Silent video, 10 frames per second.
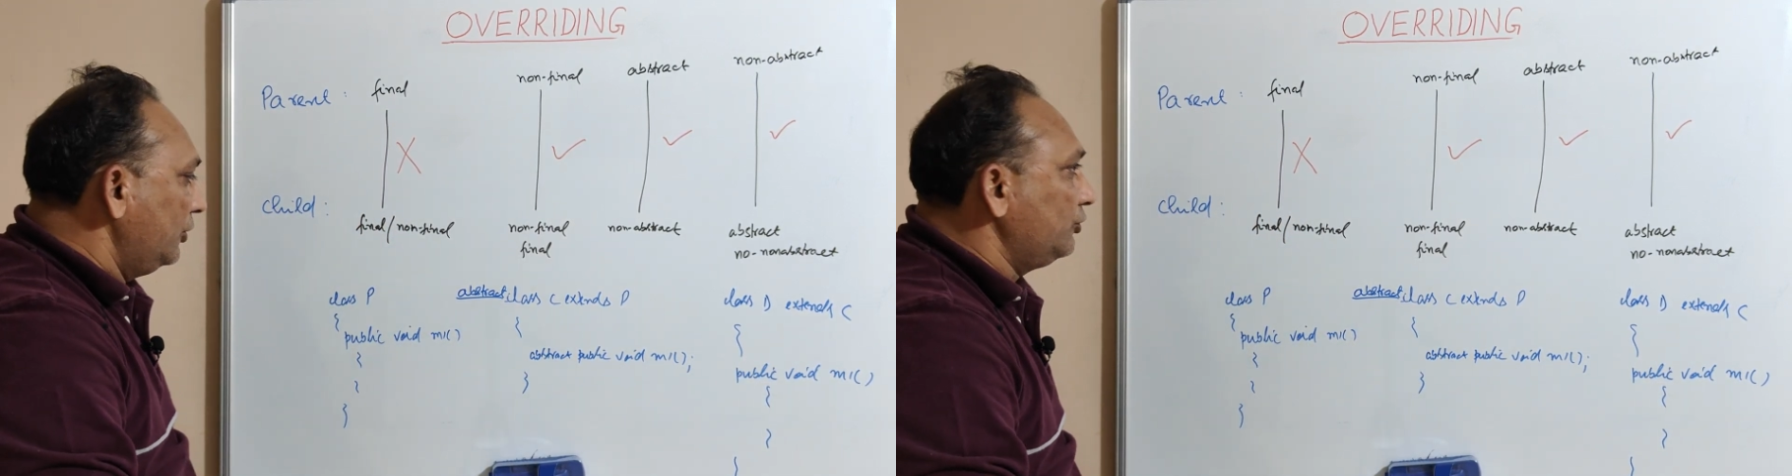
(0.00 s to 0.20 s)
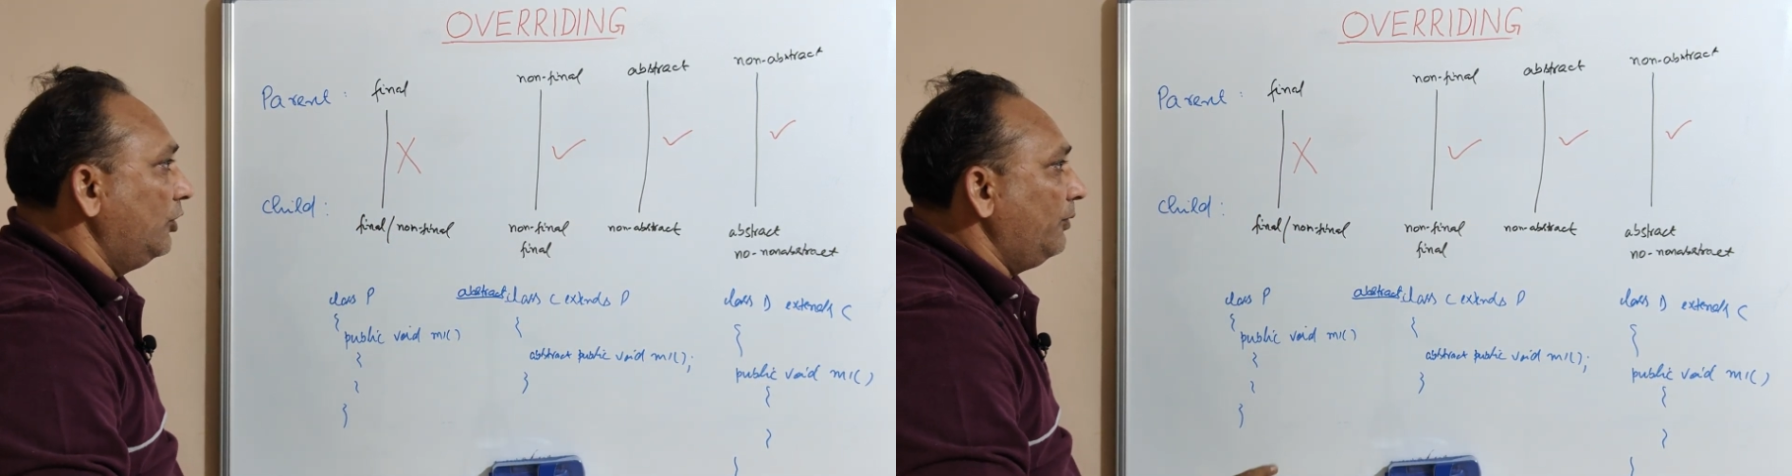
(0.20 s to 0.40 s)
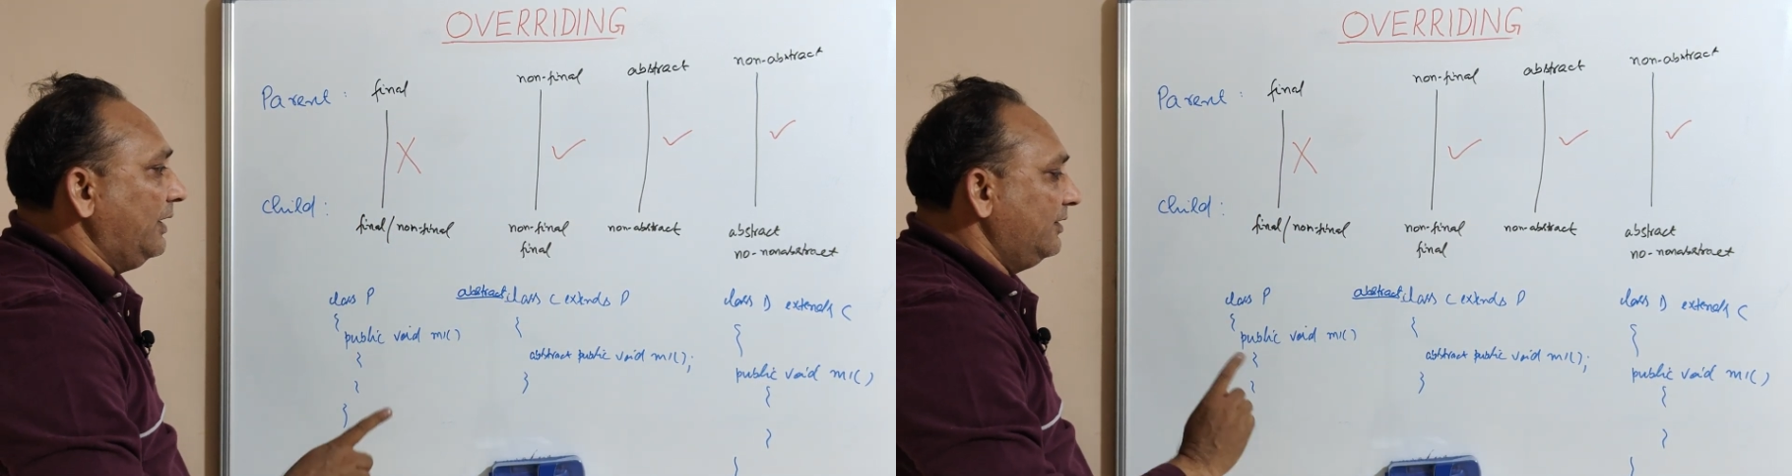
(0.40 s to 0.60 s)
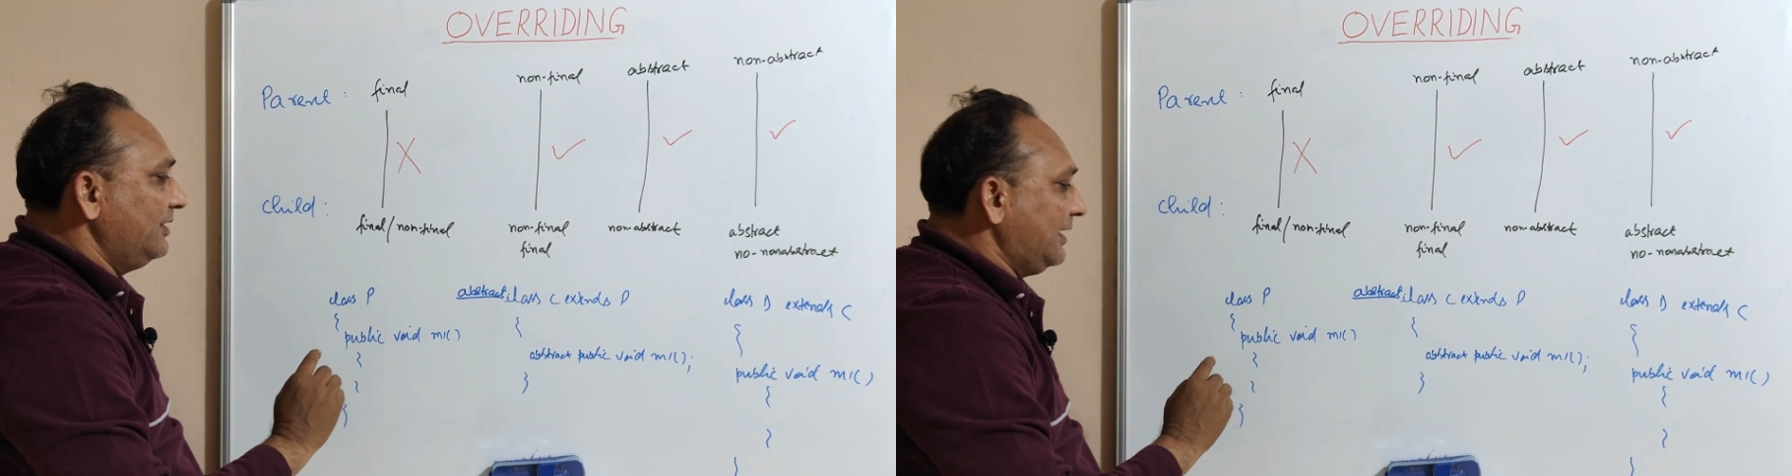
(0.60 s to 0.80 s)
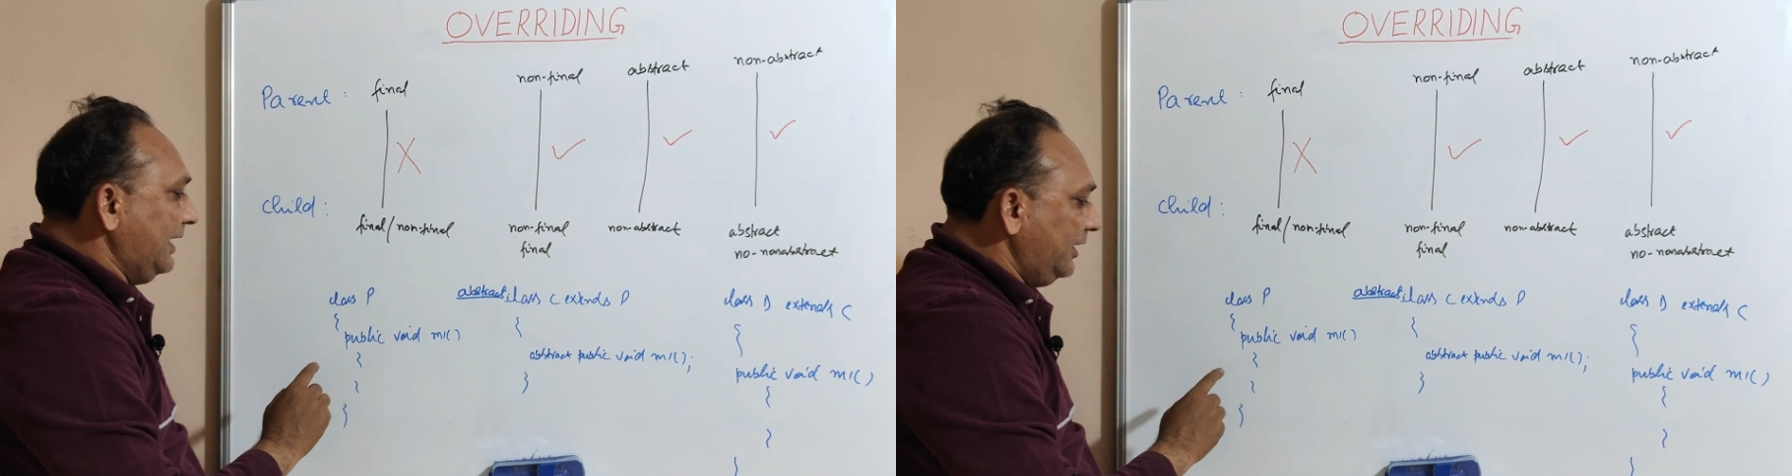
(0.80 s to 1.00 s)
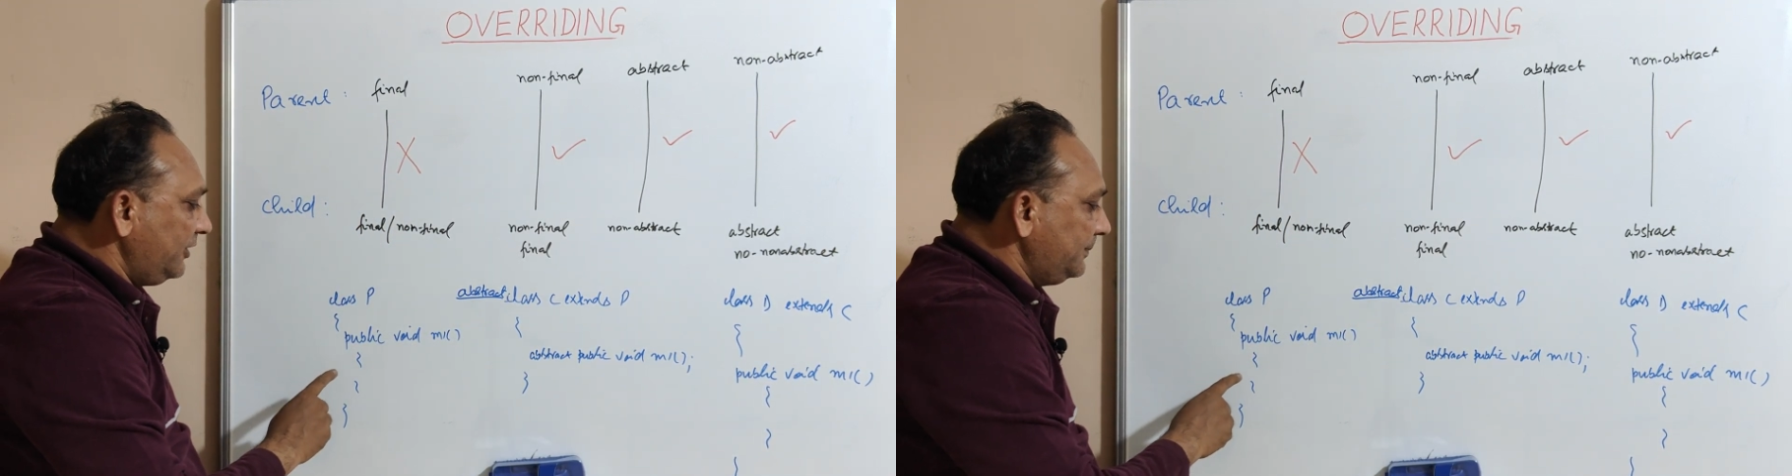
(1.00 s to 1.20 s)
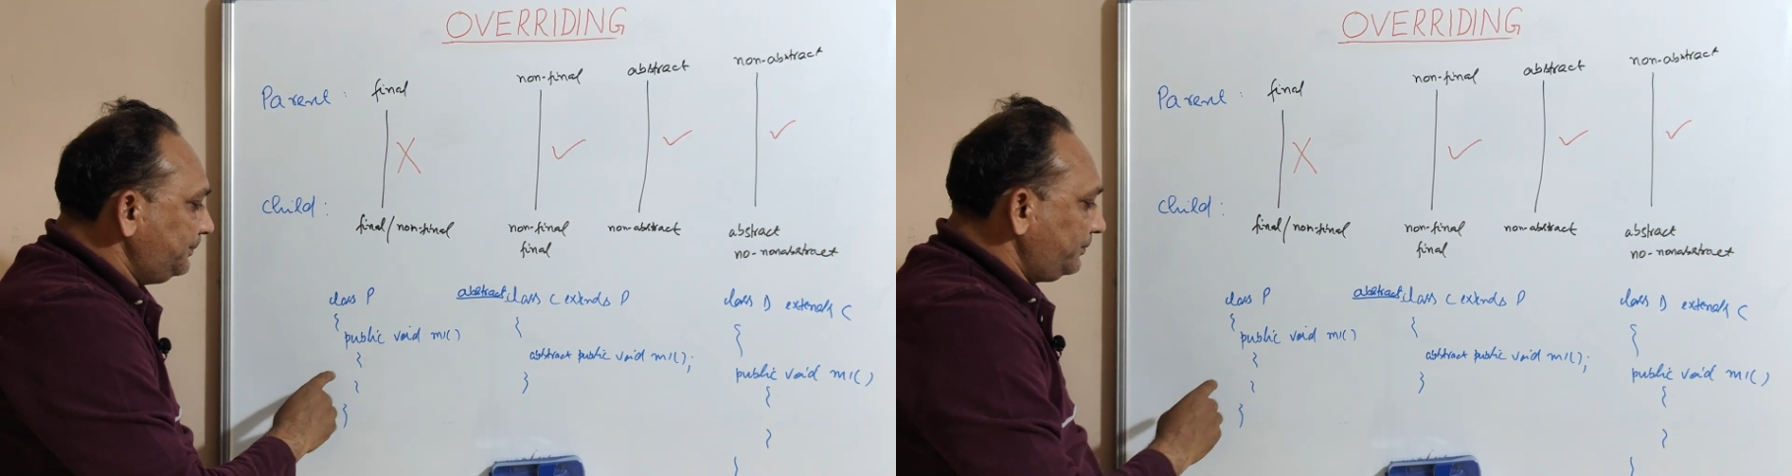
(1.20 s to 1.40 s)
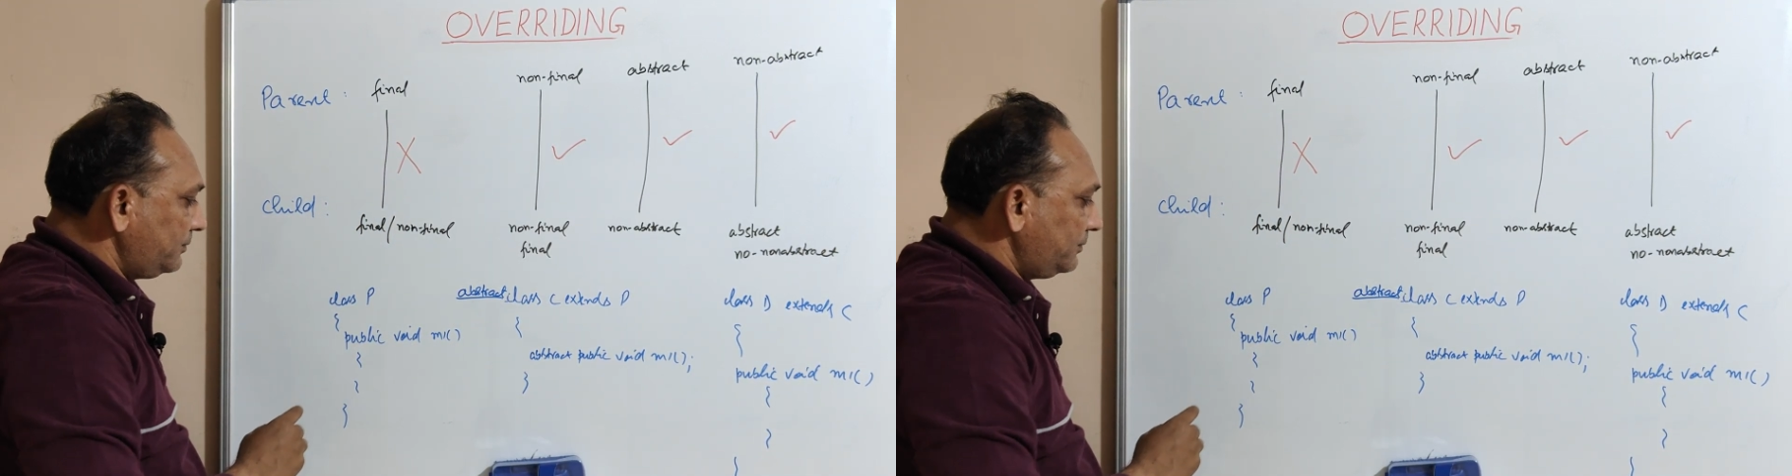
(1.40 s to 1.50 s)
So what is the case?